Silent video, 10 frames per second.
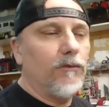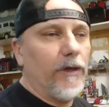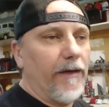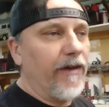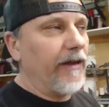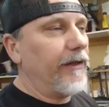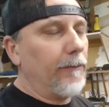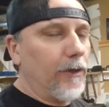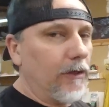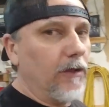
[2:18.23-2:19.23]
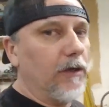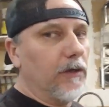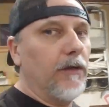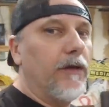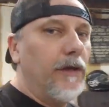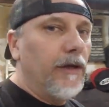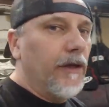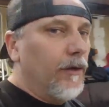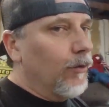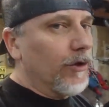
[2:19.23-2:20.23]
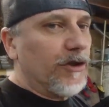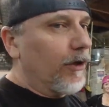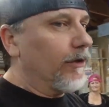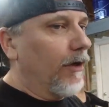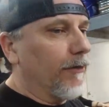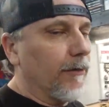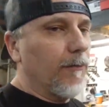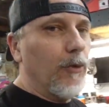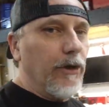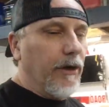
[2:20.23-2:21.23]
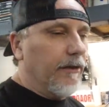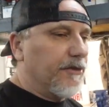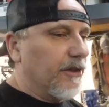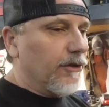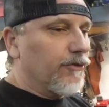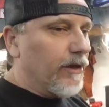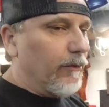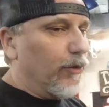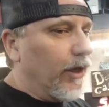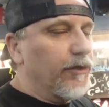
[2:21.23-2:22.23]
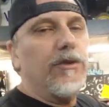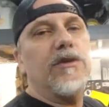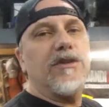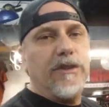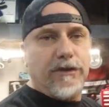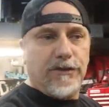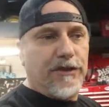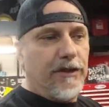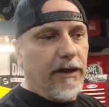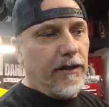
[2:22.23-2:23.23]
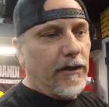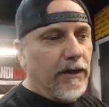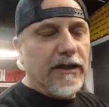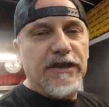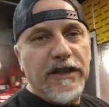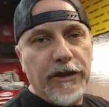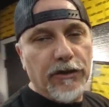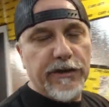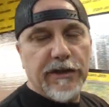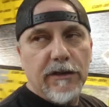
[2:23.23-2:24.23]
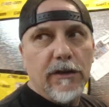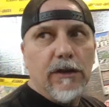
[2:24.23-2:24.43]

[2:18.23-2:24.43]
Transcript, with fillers: We have had them all along. We're starting over. We don't have stickers, right? We're not doing stickers today. Stickers.